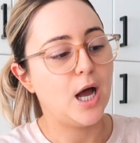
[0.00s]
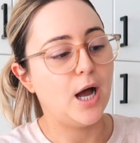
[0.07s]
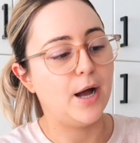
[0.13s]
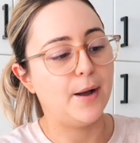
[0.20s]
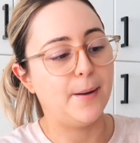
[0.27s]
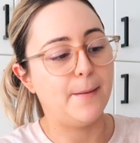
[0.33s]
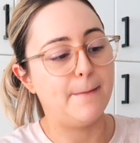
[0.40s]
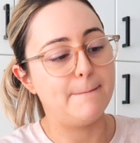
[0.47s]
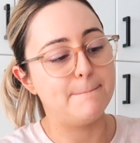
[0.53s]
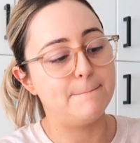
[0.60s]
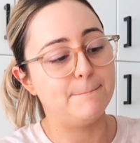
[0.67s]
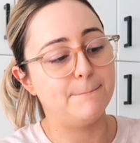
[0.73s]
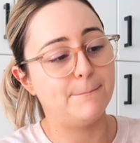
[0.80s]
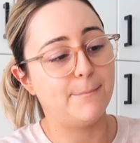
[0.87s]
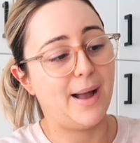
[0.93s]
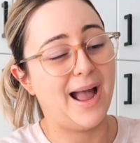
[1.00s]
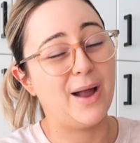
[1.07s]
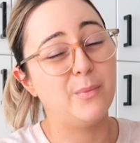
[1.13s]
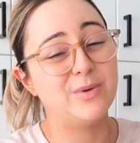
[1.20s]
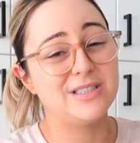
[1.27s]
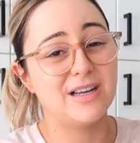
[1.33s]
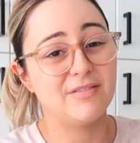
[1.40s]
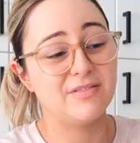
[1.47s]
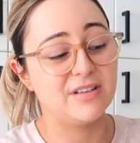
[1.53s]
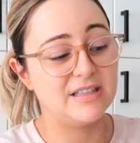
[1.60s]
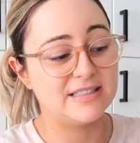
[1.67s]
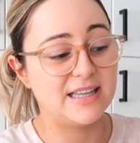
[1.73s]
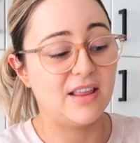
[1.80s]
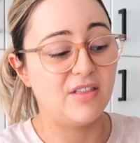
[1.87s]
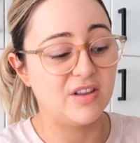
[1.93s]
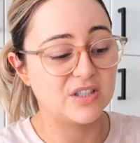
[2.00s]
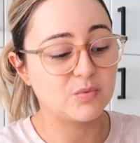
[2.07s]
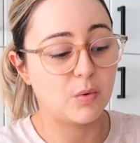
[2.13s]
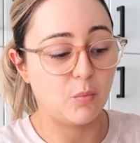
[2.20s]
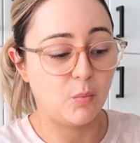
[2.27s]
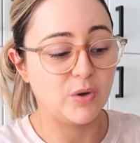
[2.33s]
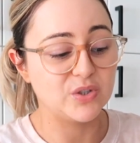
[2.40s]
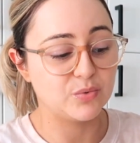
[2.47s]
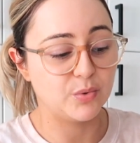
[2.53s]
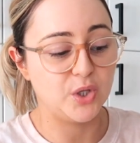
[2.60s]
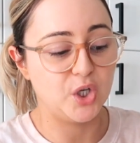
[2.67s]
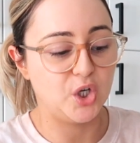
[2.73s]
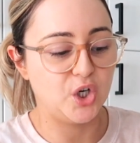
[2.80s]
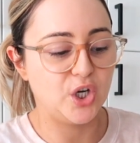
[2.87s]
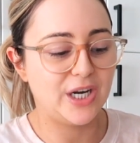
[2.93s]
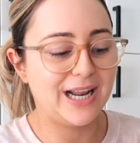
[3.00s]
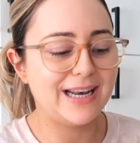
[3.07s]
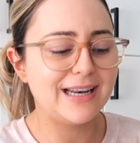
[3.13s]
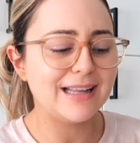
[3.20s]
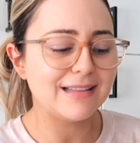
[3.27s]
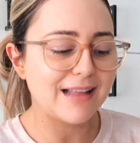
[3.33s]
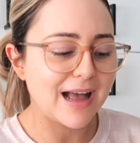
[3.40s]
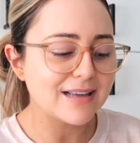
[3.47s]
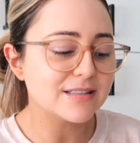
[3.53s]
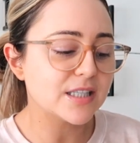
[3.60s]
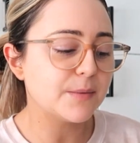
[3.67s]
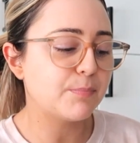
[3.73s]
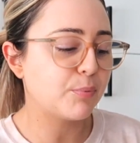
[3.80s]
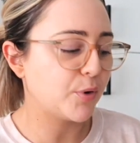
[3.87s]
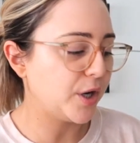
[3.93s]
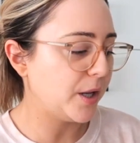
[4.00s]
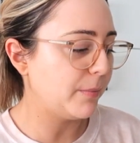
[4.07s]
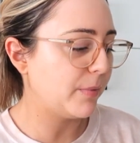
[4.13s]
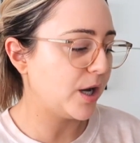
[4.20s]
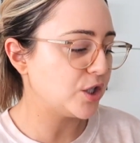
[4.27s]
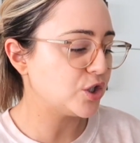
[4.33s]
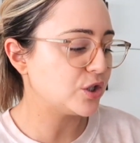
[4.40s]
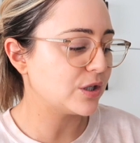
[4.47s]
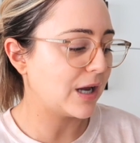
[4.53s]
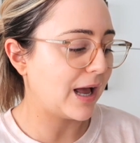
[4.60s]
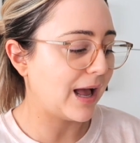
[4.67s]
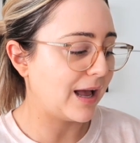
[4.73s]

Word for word: um, I would definitely say this one was really good and it lasted pretty much